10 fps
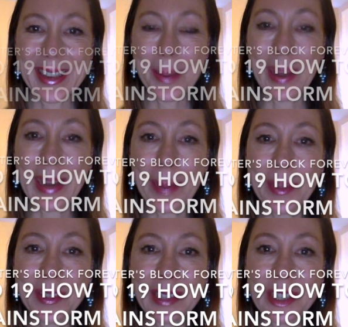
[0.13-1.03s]
My name
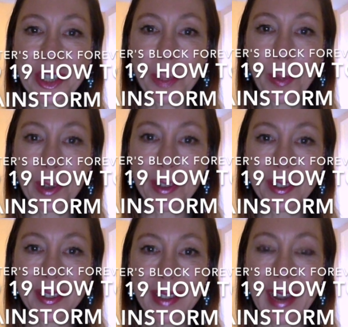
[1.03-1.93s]
is Aleisha
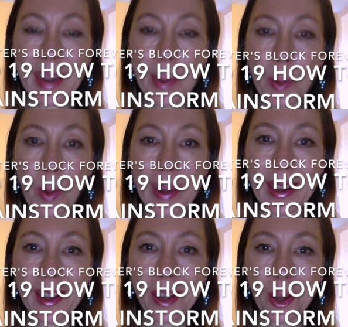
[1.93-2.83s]
Brooks, and I'm a
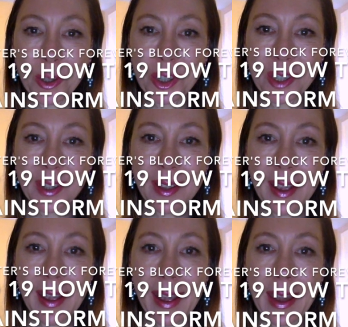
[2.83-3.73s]
writing coach,
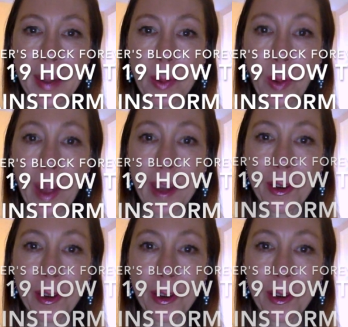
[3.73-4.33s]
and I'm a writer